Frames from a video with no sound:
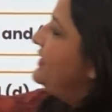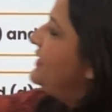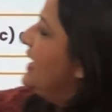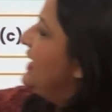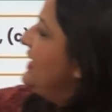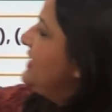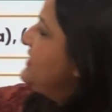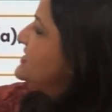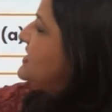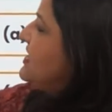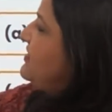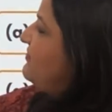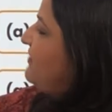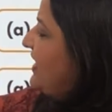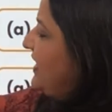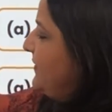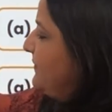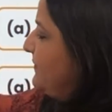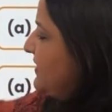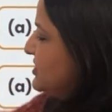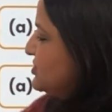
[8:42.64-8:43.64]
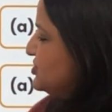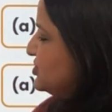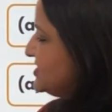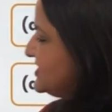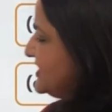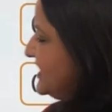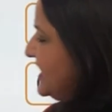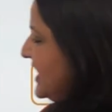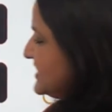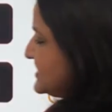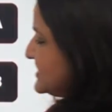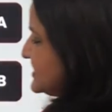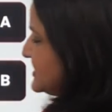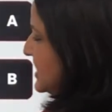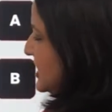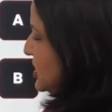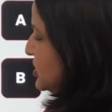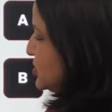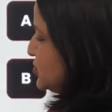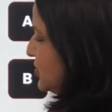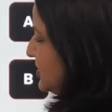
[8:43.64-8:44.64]
disulfide bridges. Yes.
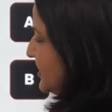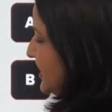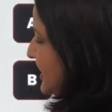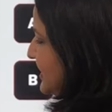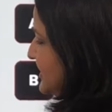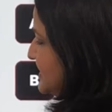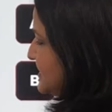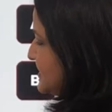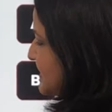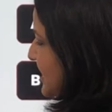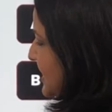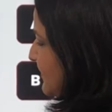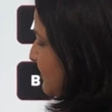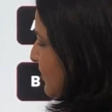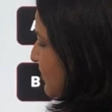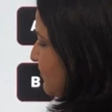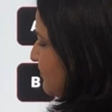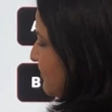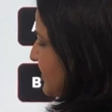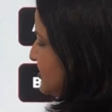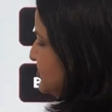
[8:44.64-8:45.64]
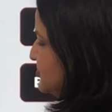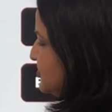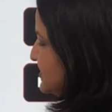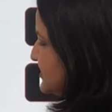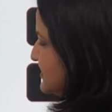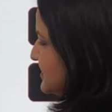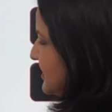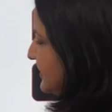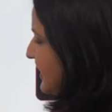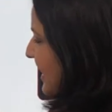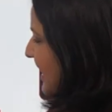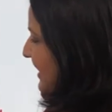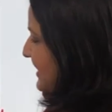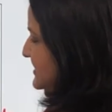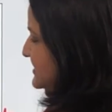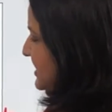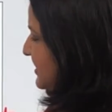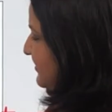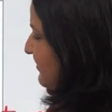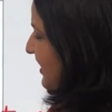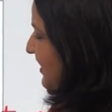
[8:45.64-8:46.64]
So these type of bridges, the
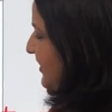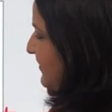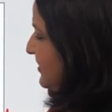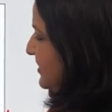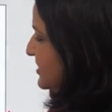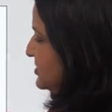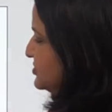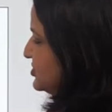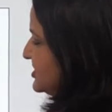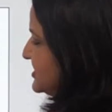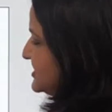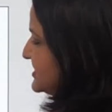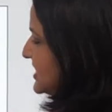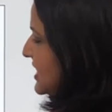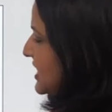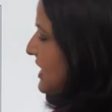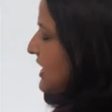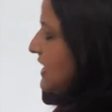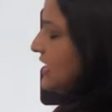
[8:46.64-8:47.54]
disulfide bridges